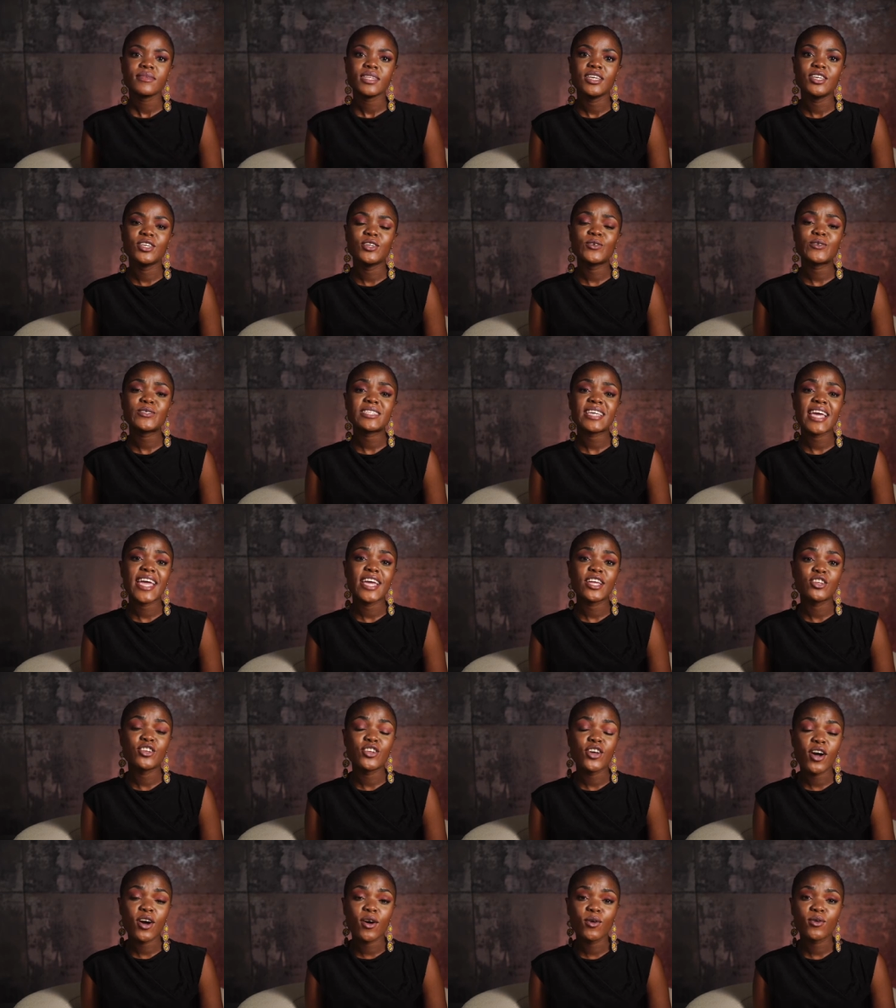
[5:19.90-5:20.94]
you saying
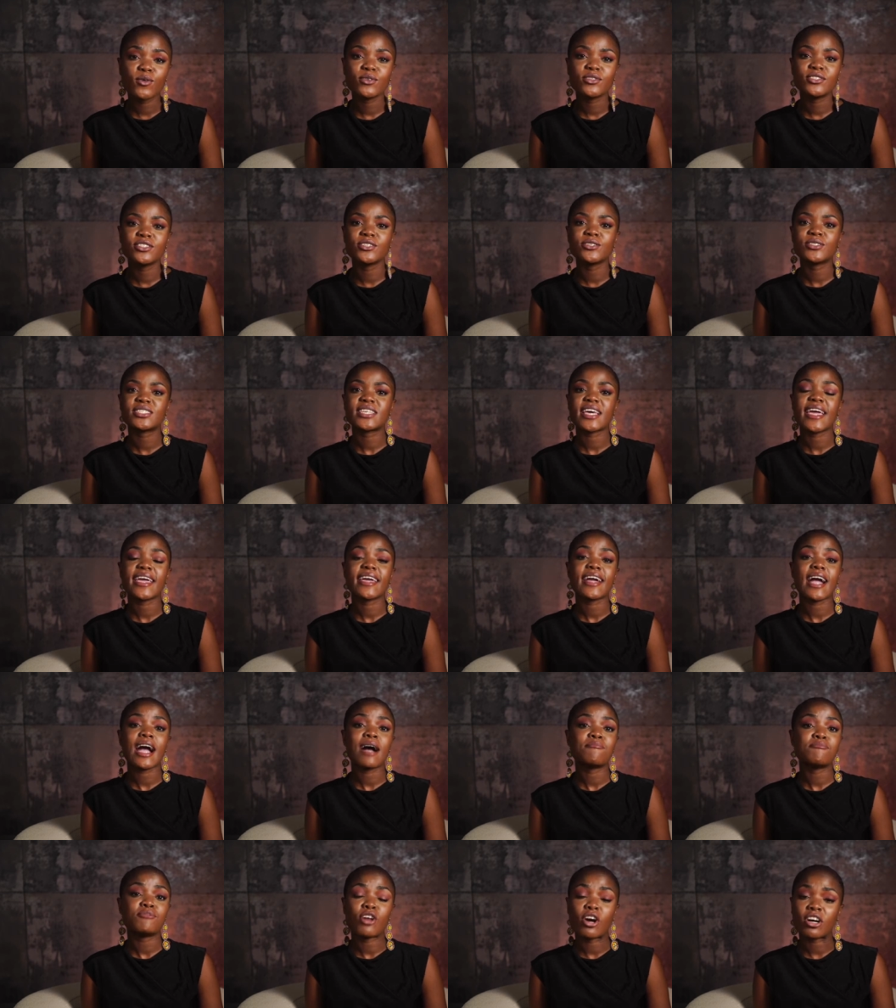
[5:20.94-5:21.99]
no, you saying
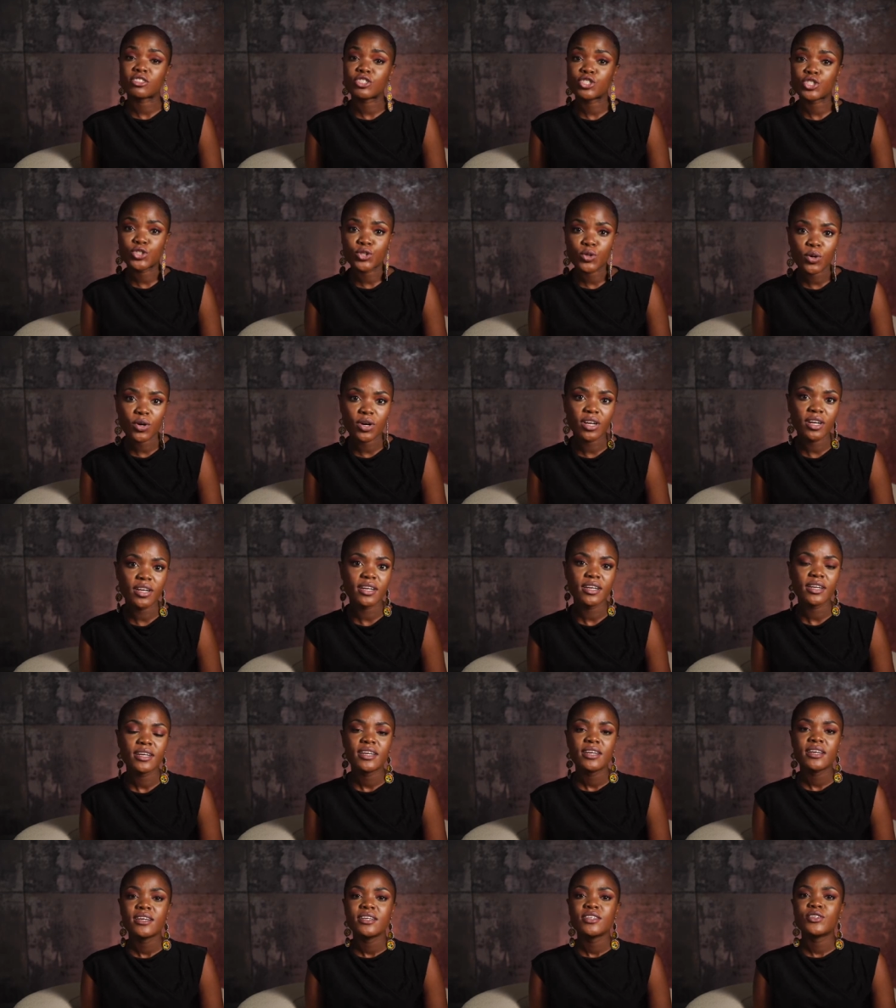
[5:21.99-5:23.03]
I'm not sure,
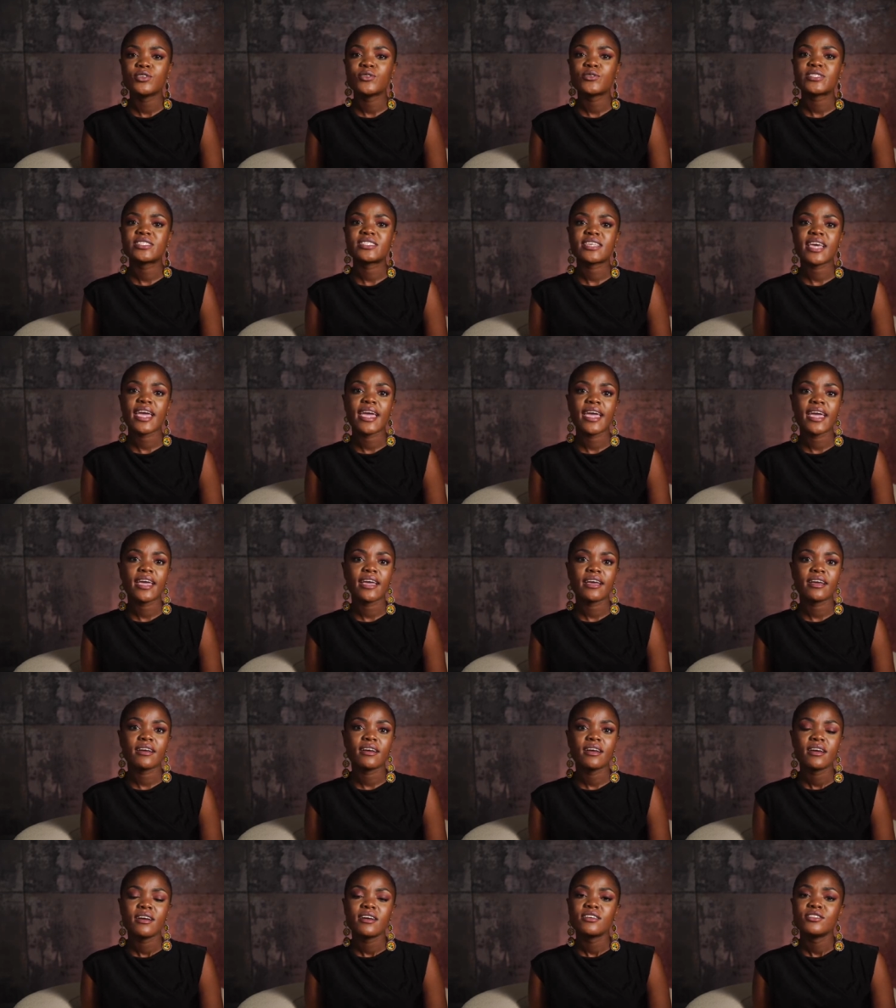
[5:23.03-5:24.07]
you saying
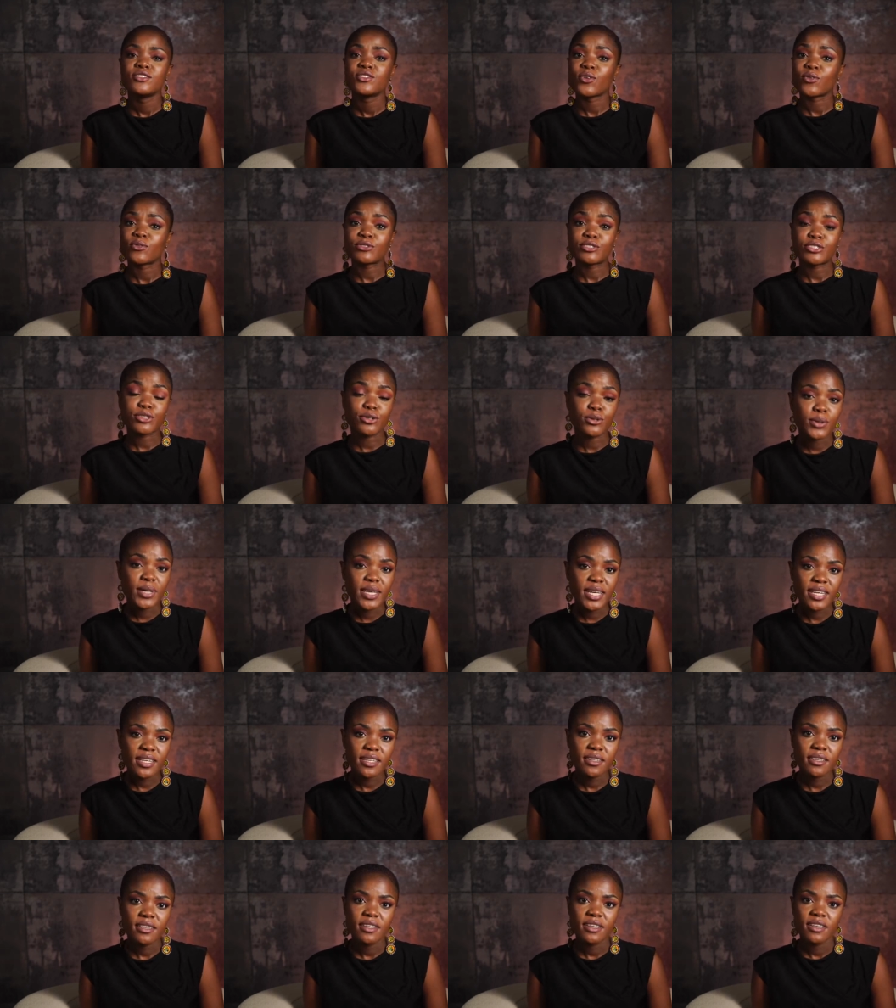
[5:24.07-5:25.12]
don't do it,